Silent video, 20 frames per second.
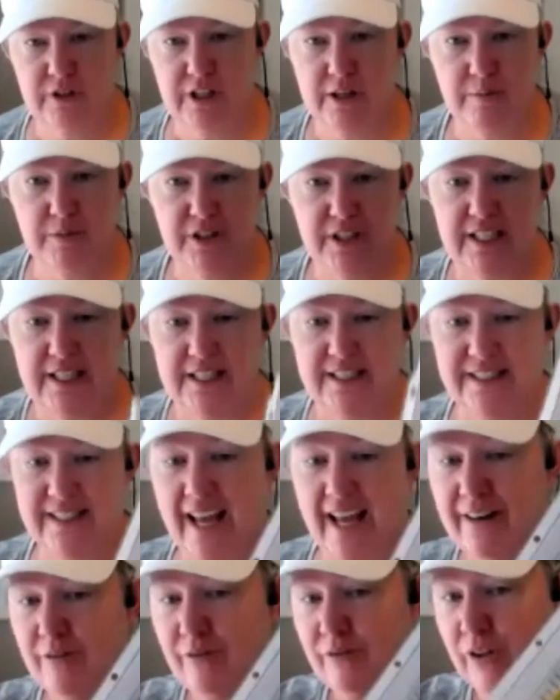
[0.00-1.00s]
DMC
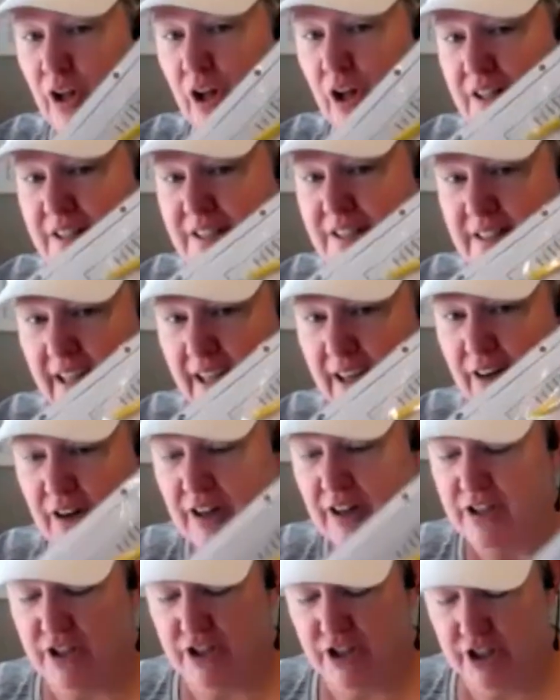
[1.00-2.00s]
satin floss, that
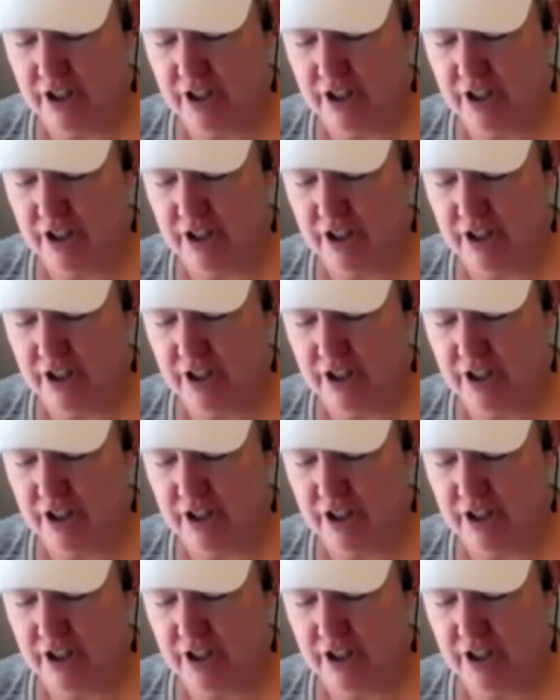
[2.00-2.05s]
crazy